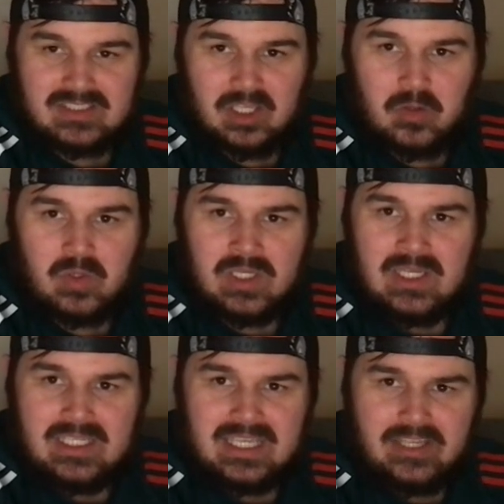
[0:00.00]
So
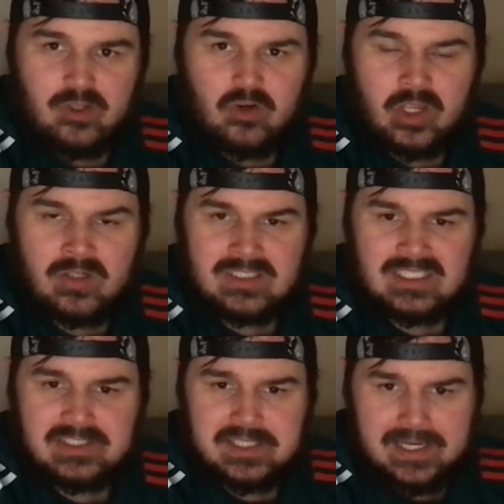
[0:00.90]
yeah, Uli
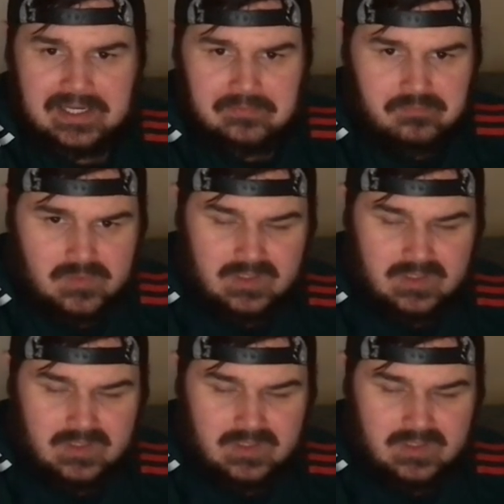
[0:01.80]
Hoeneß's um,